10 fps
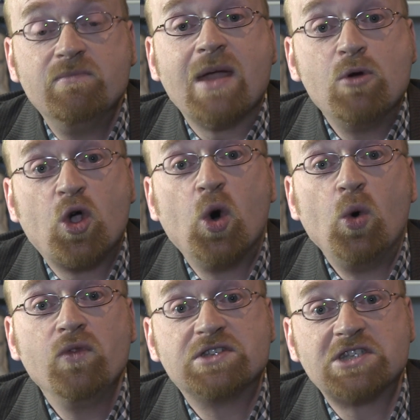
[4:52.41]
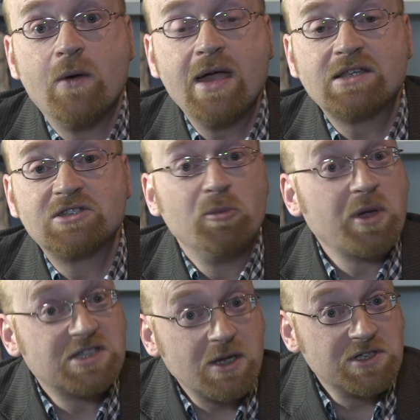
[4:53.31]
They were called the Stoics, not
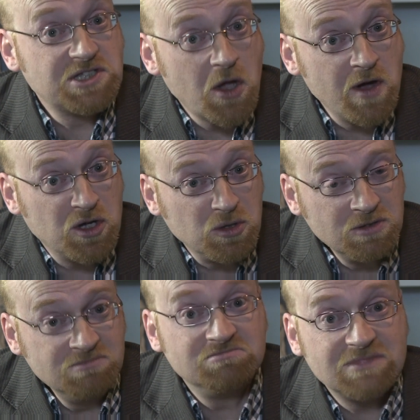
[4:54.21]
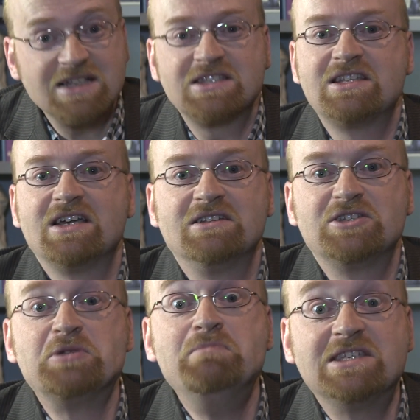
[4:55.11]
because they were stoical, that's the
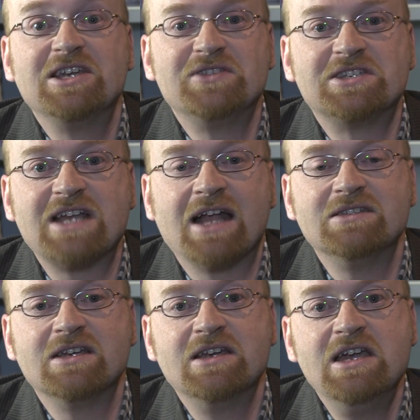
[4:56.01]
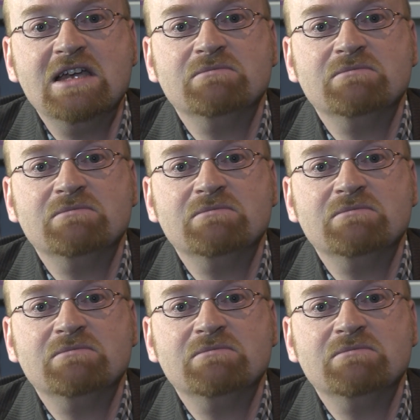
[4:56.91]
sort of misunderstanding,